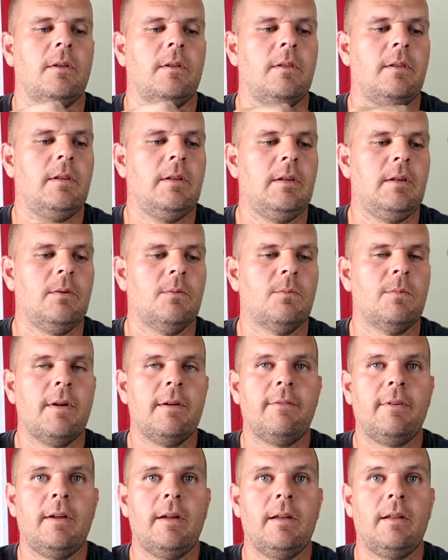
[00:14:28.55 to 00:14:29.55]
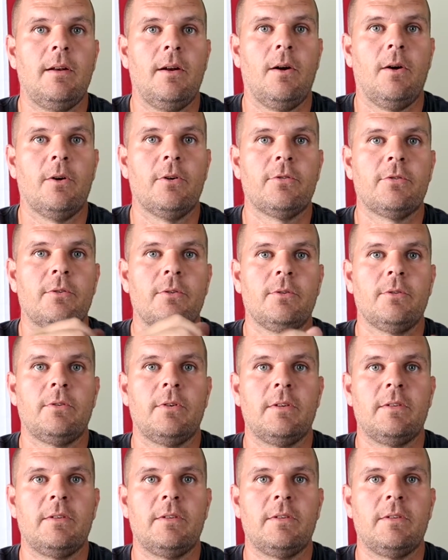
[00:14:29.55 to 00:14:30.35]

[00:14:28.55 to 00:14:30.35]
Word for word: the rivet and the arsenals.